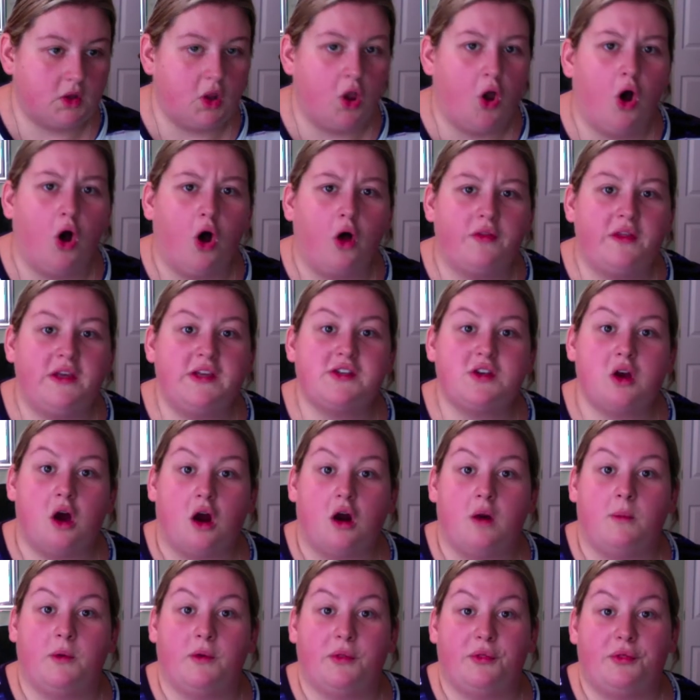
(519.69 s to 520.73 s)
all these
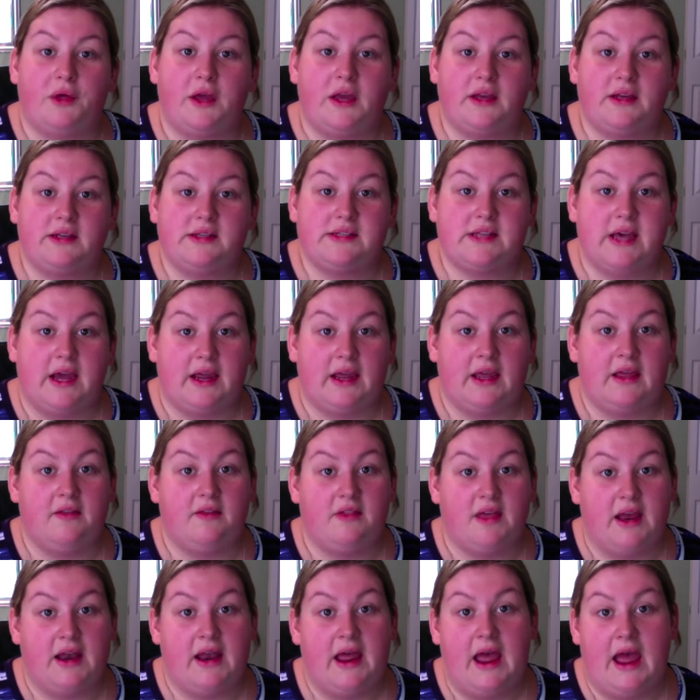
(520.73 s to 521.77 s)
horrible things that can
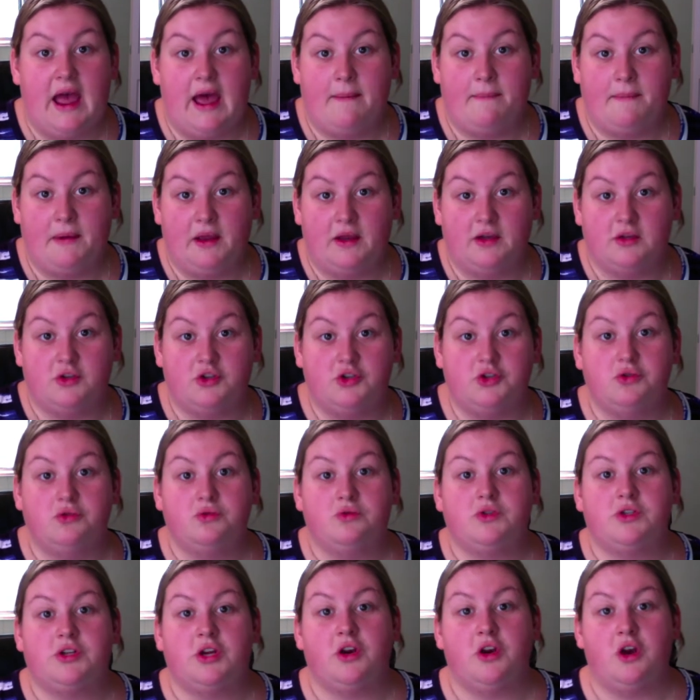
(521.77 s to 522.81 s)
then happen due
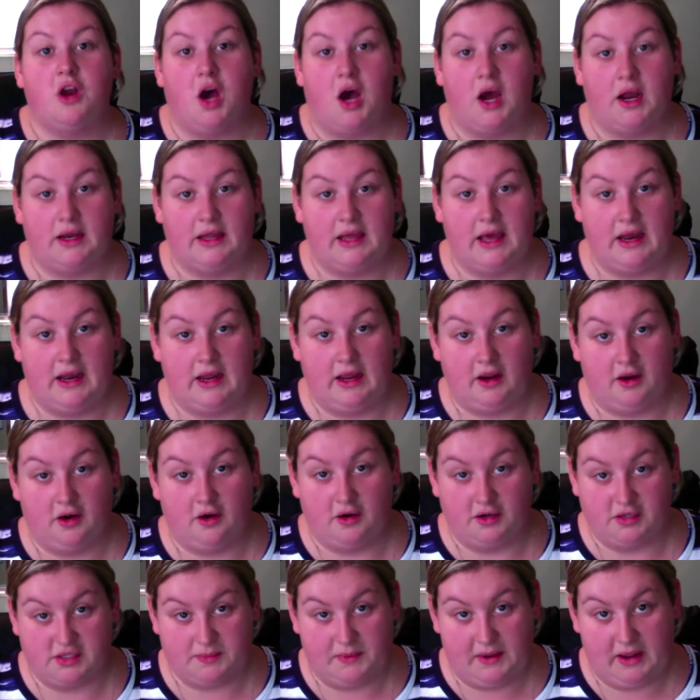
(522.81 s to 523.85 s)
to not getting
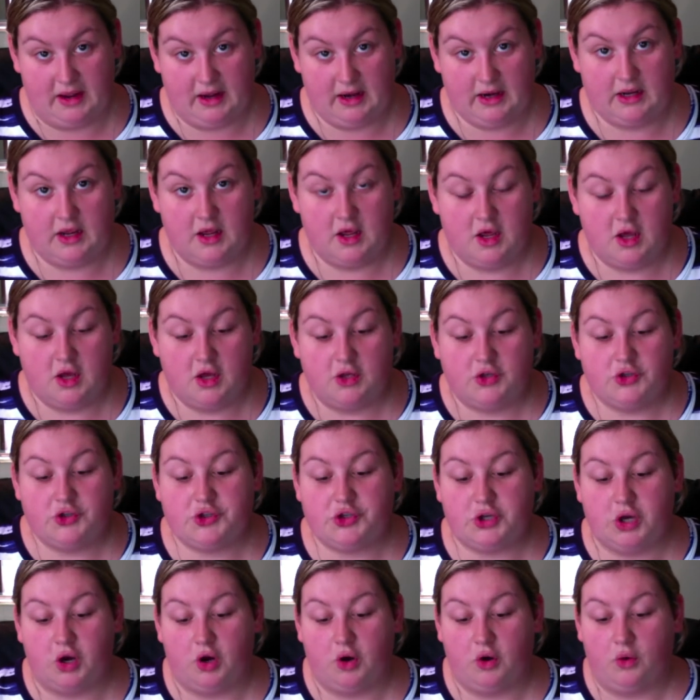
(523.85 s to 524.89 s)
her spayed.
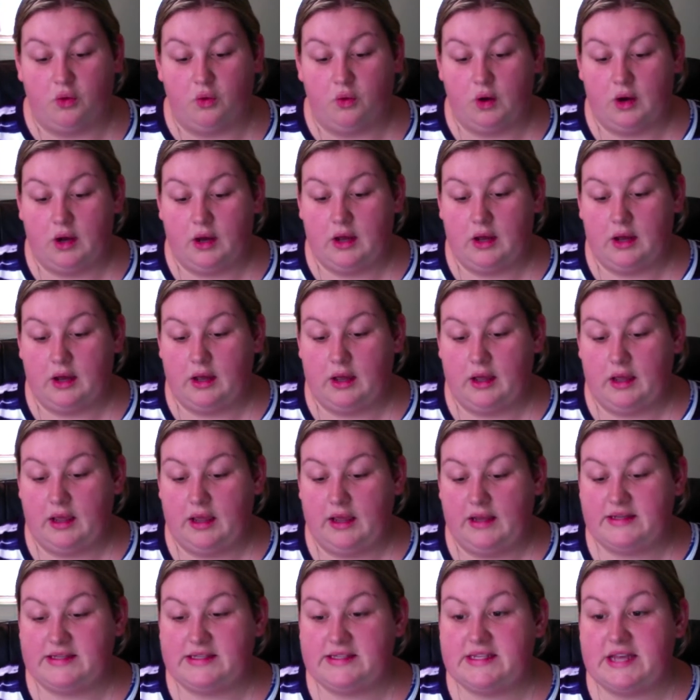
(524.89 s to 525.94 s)
So
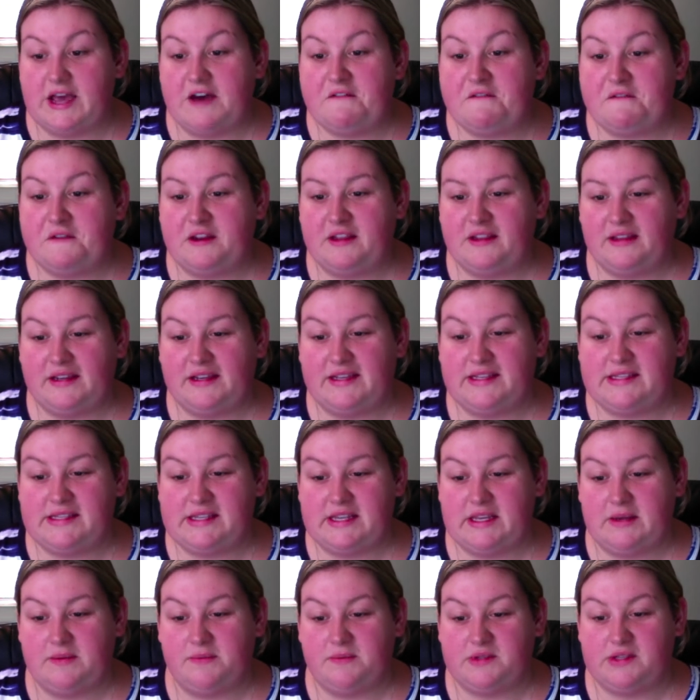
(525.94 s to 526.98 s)
it definitely
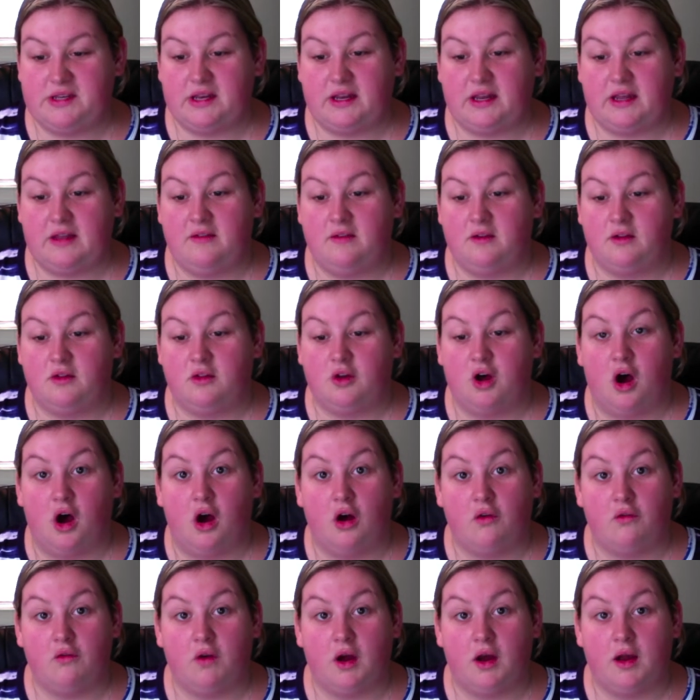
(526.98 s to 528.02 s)
seems like in the
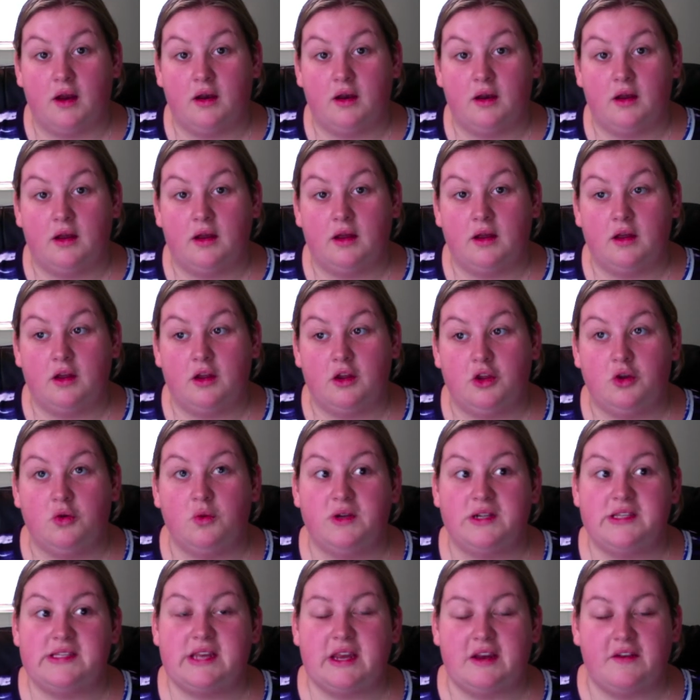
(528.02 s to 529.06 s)
long run you
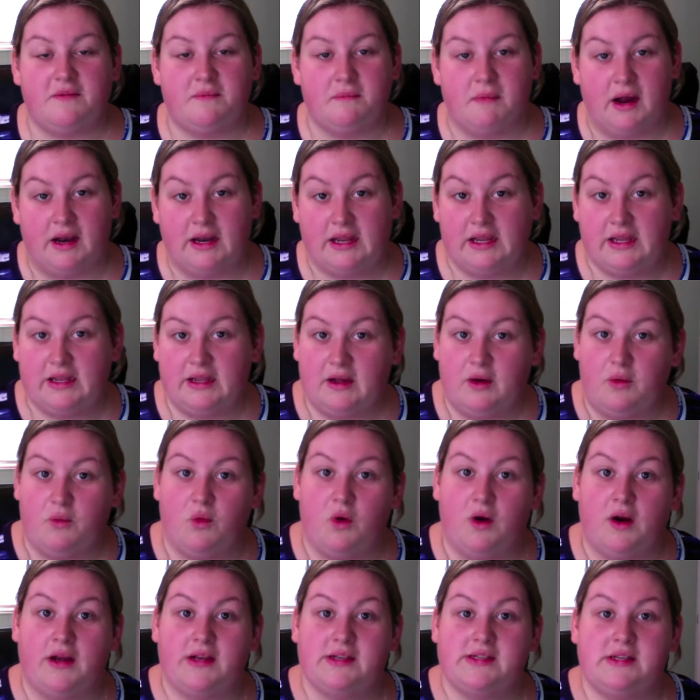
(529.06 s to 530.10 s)
would save money,
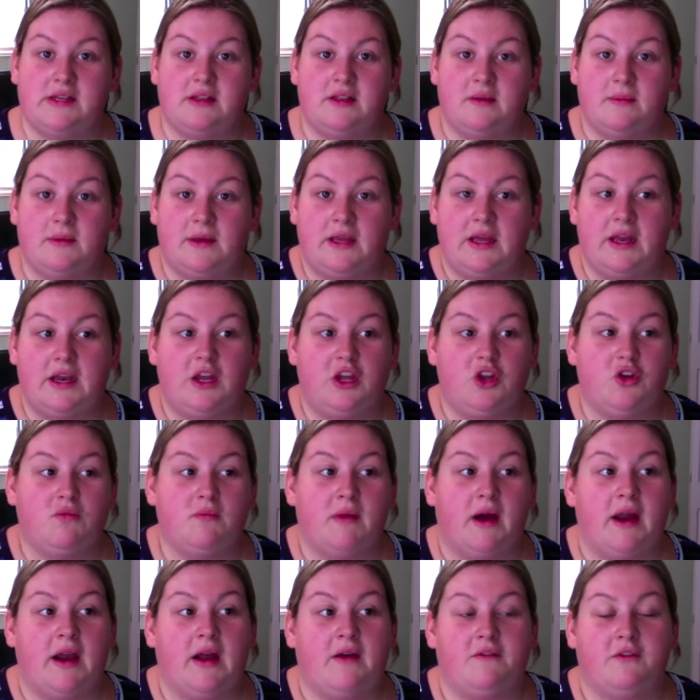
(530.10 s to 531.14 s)
whereas in the beginning you
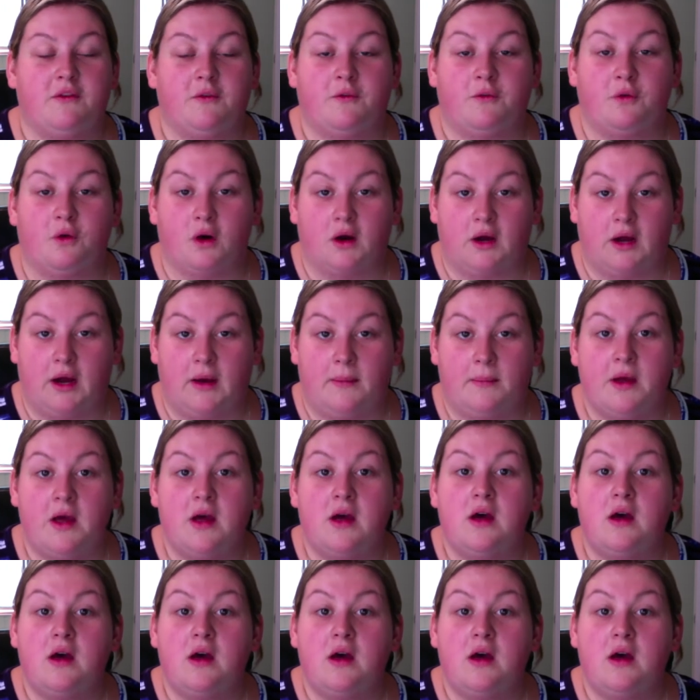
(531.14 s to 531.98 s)
might have to fork up